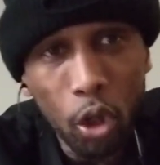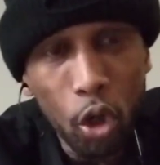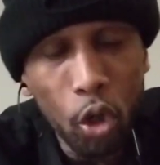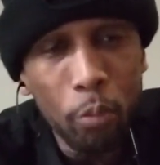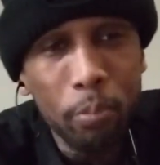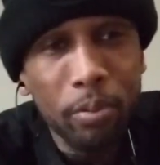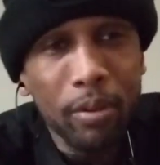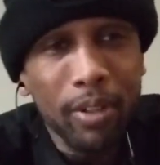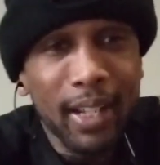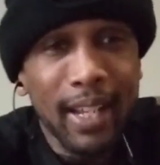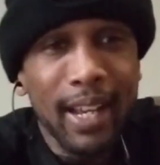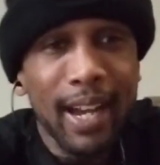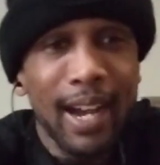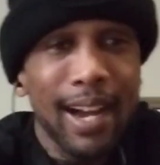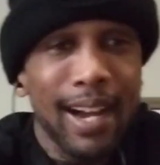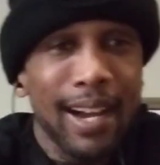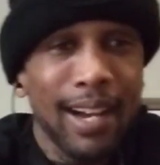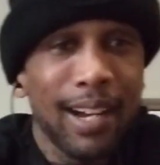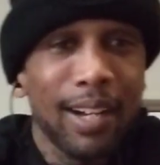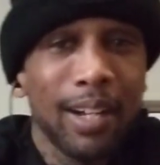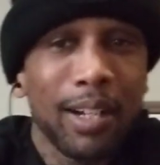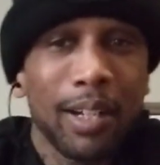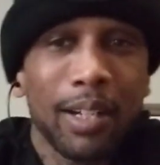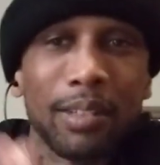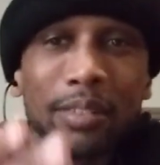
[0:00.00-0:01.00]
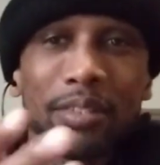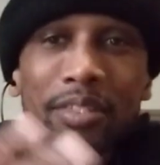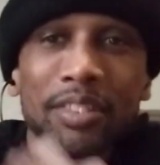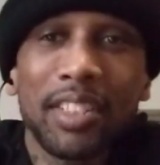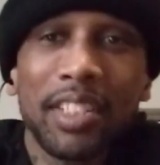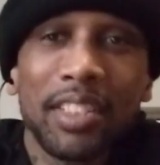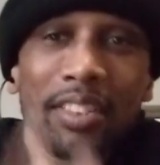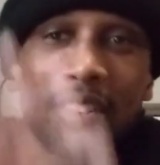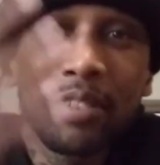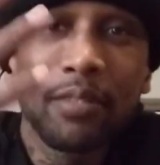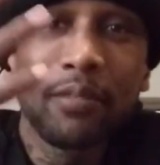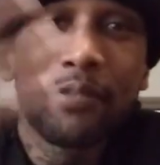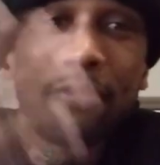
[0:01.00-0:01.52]
Cobra Kai
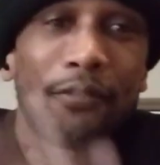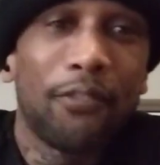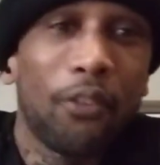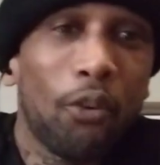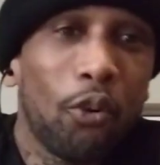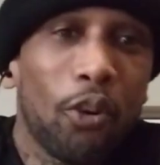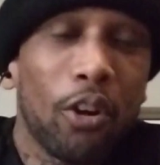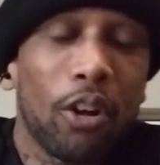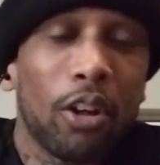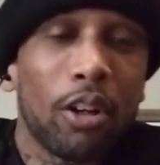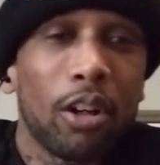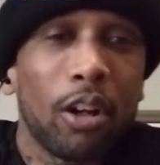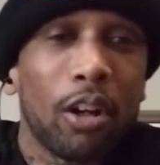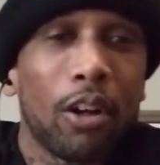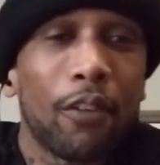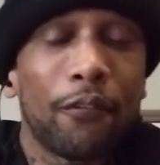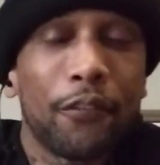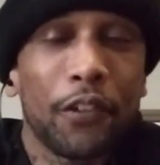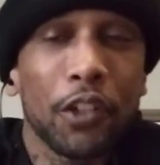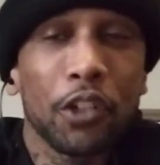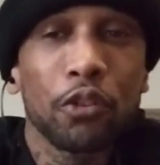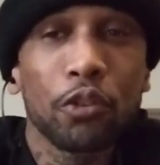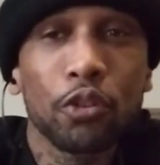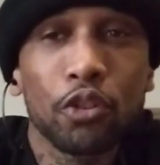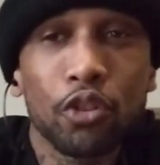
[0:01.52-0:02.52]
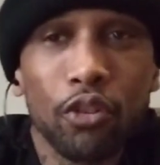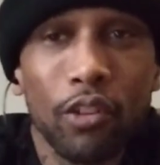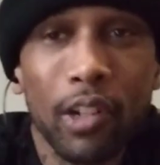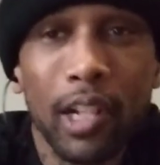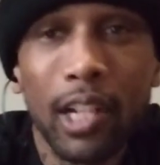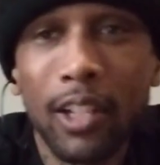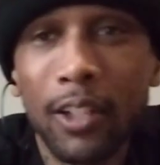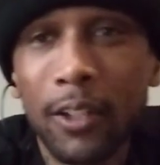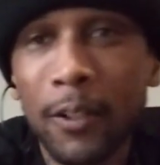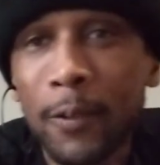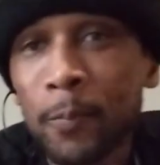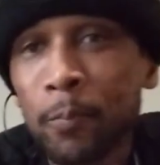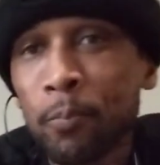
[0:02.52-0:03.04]
season four official
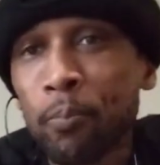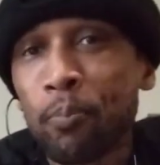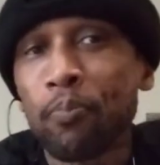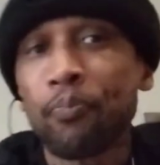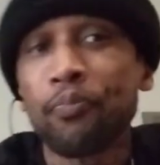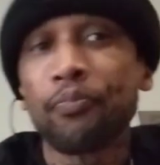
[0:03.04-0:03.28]
trailer.